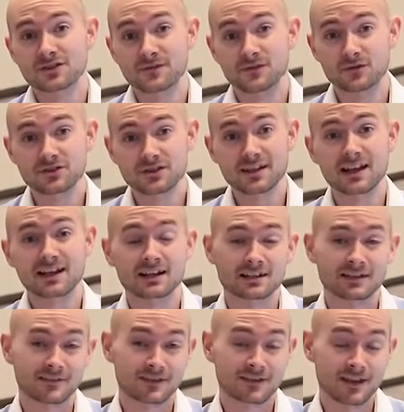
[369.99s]
if they're used to getting
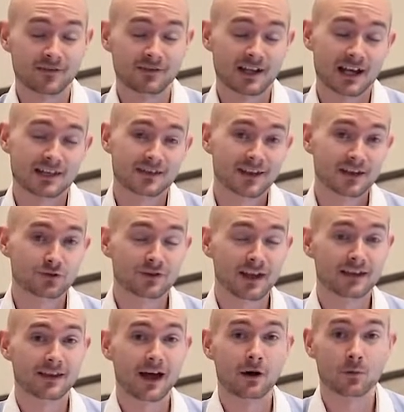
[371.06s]
a dividend and then you
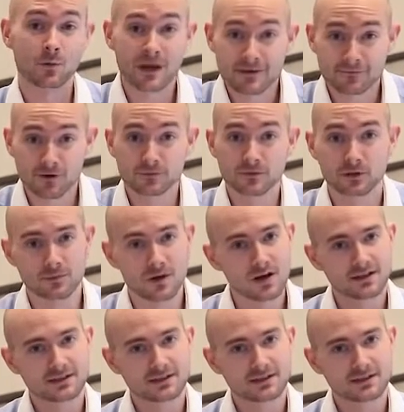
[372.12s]
take that away from them,